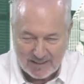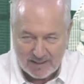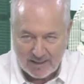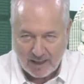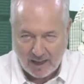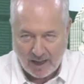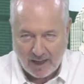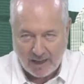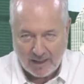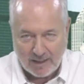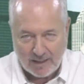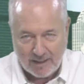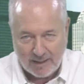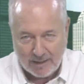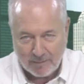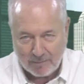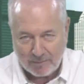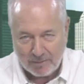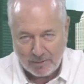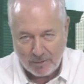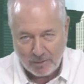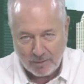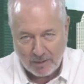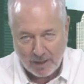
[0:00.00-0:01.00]
I lived
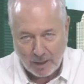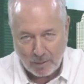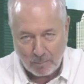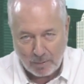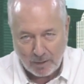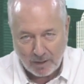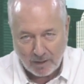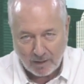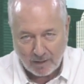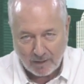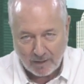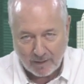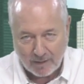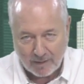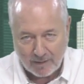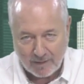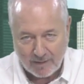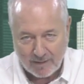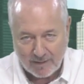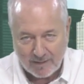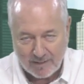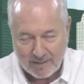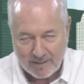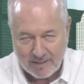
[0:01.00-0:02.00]
through that period.
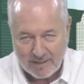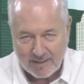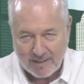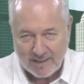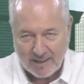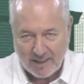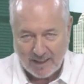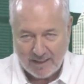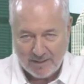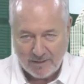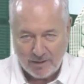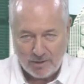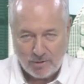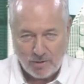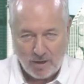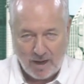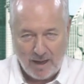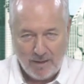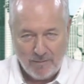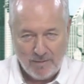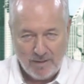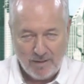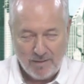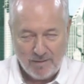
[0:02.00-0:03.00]
And the
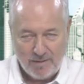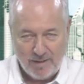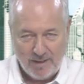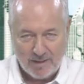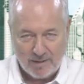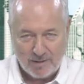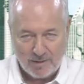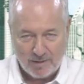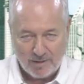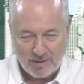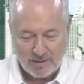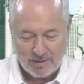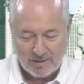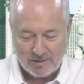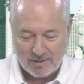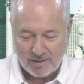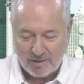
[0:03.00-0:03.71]
drive-in theaters,